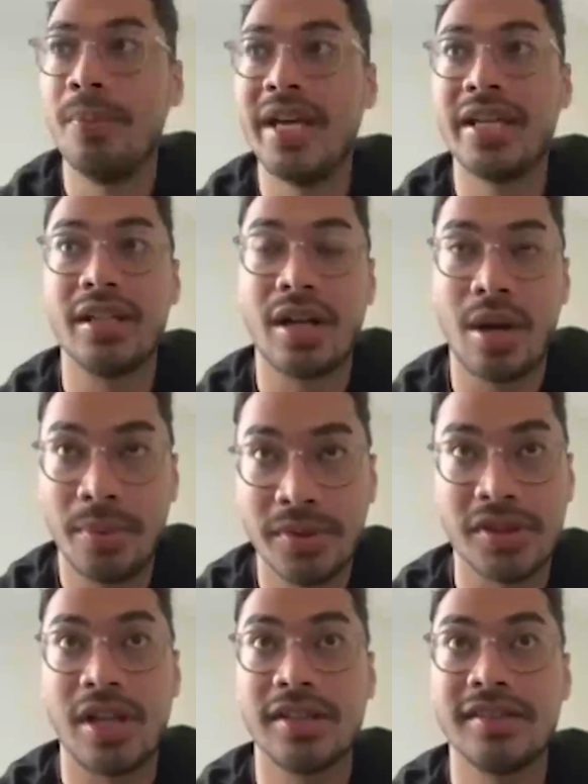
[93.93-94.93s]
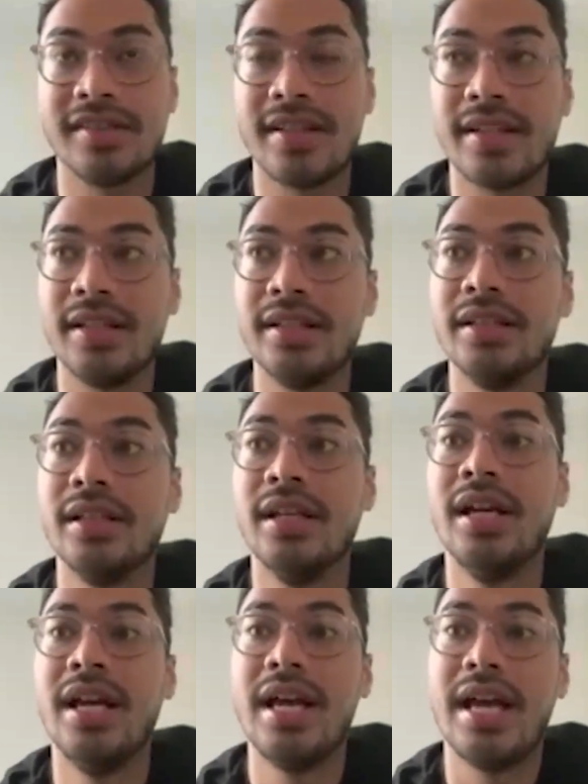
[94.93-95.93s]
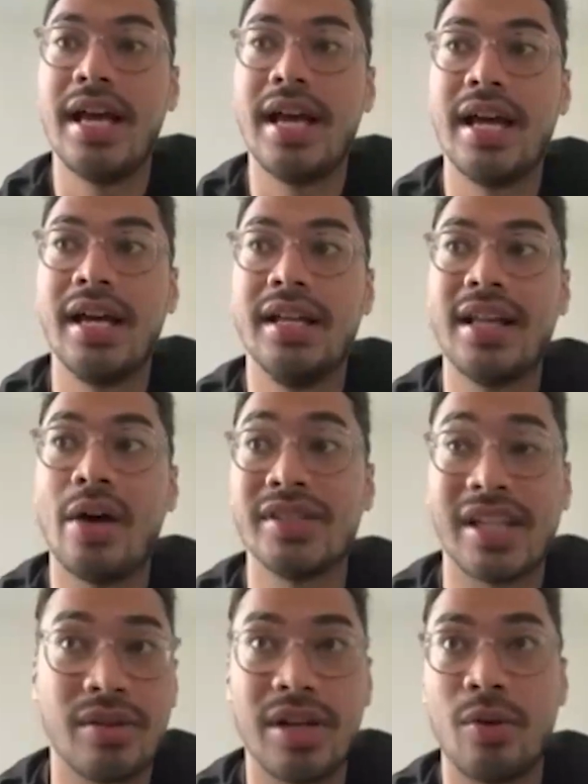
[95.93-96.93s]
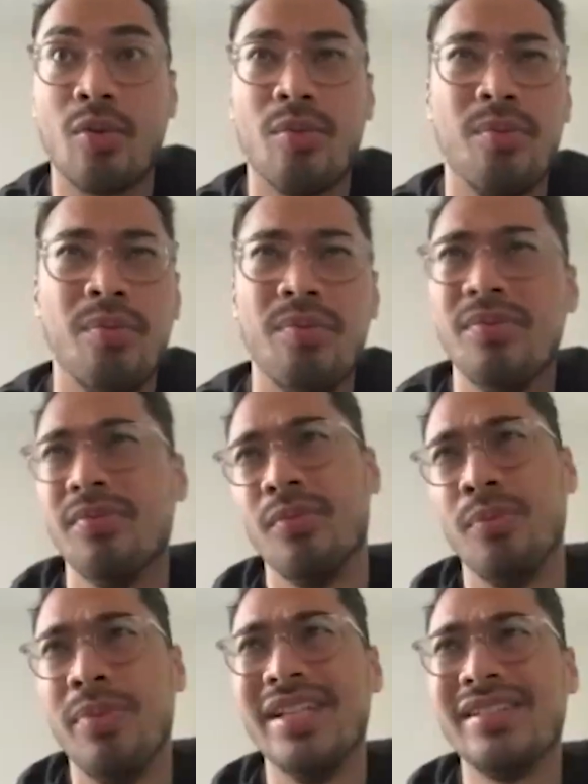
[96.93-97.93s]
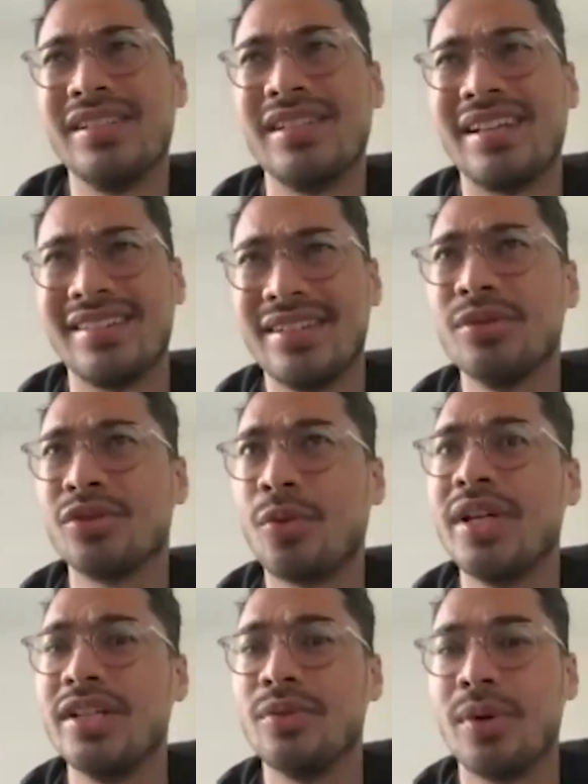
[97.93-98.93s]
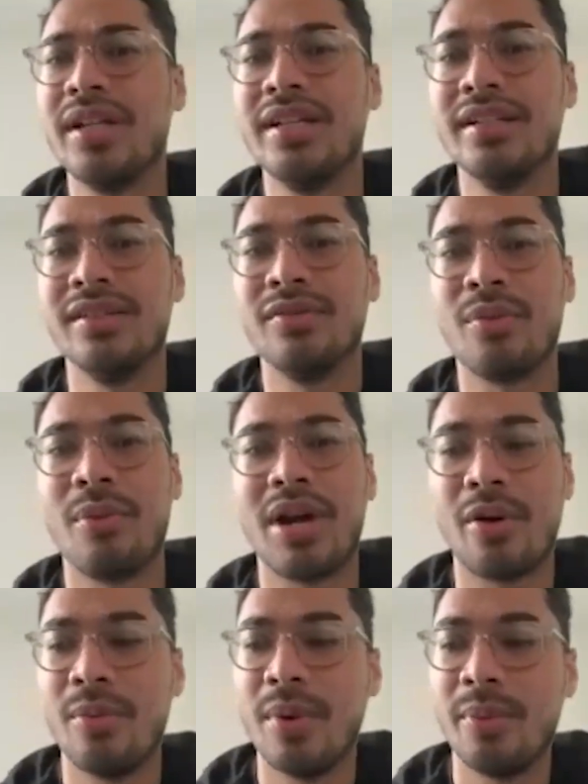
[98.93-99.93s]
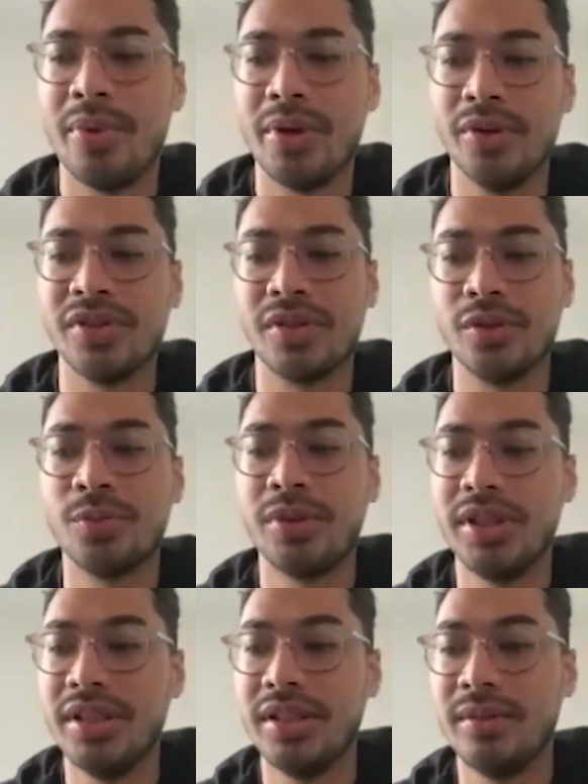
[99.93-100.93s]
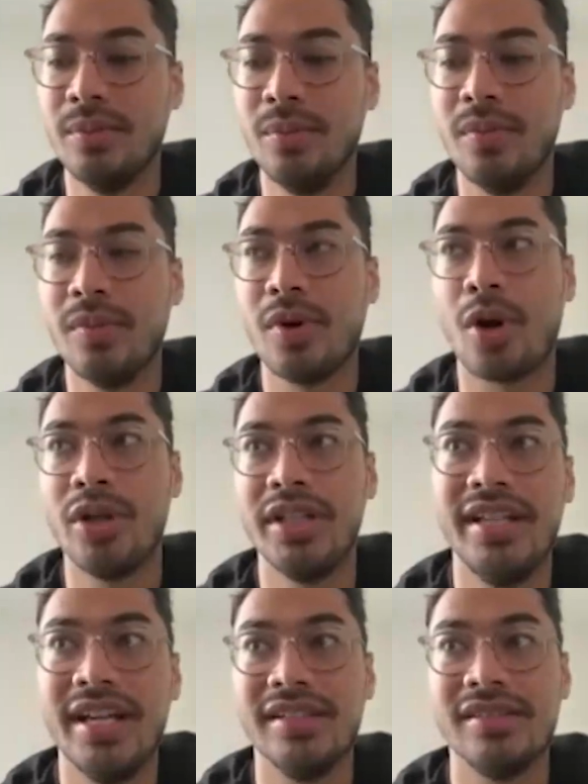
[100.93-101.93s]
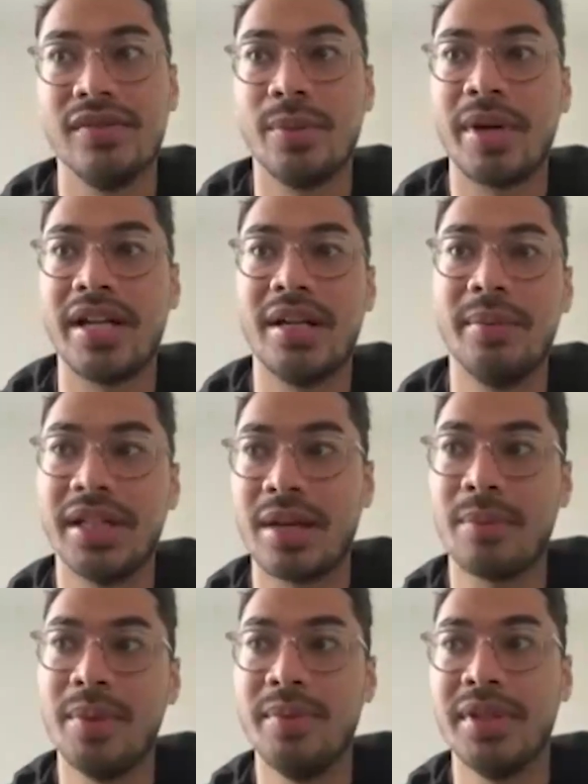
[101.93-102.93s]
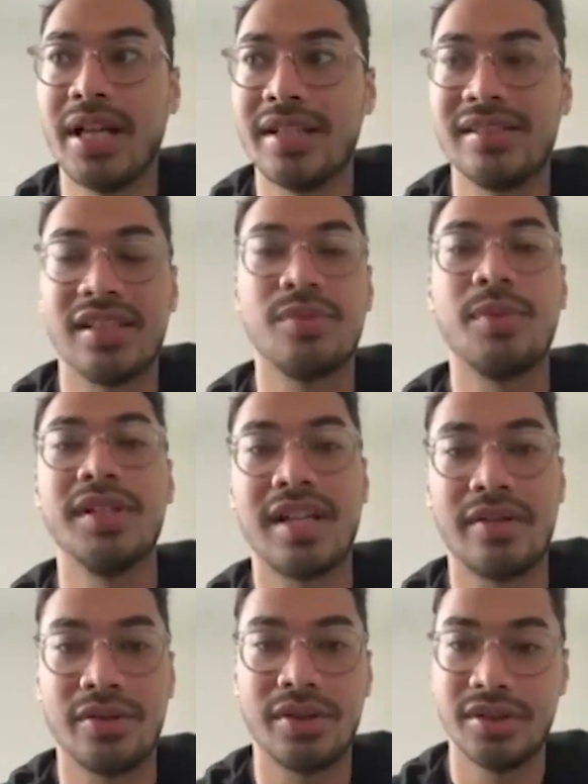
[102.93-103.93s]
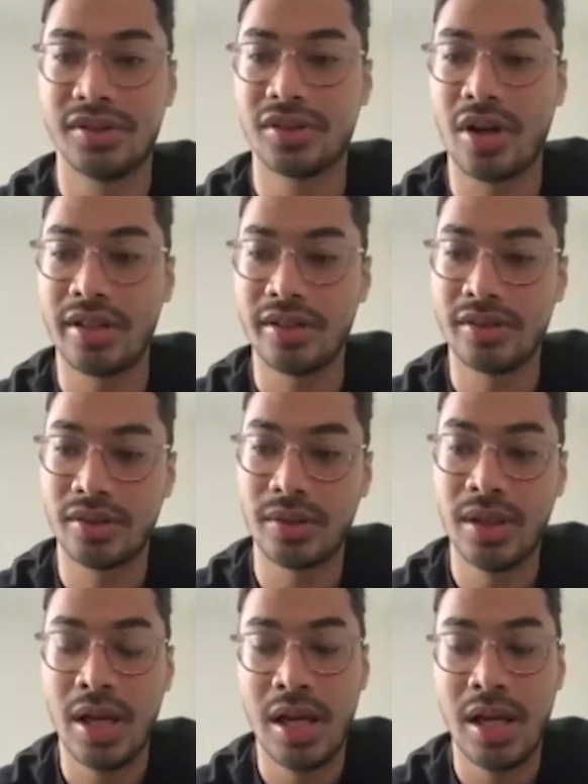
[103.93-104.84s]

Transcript: making a couple of songs then, and that was like basically I think it was 2020 from what I remember. It was pretty early days of the pandemic, like maybe like 6 months after it started. So